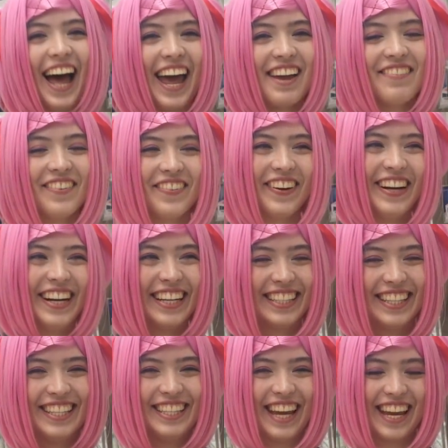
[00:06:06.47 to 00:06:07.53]
I have a
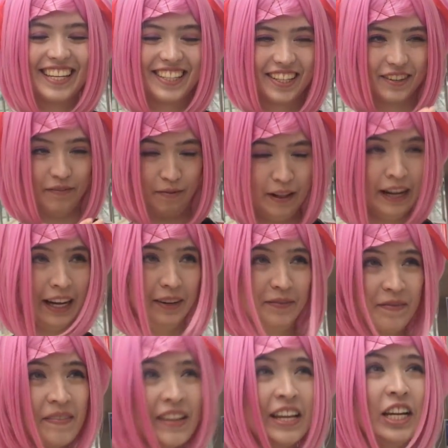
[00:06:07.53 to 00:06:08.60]
presentation.
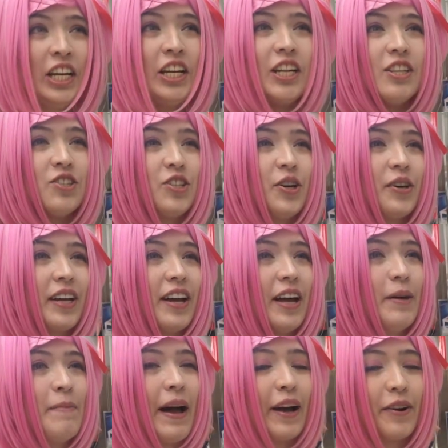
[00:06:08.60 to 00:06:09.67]
Choking
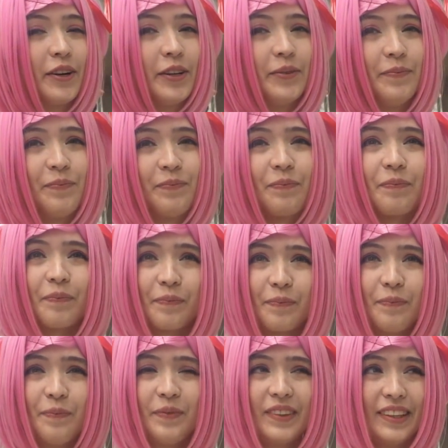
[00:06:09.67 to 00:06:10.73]
on a macaroon.
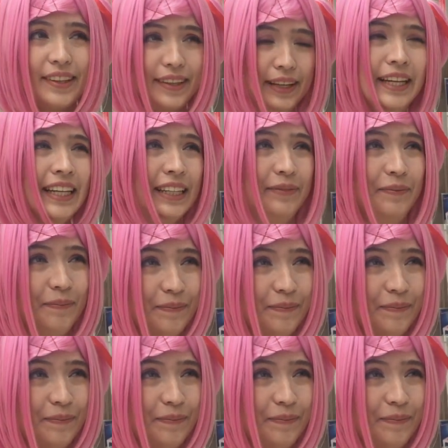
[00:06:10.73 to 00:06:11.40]
Okay.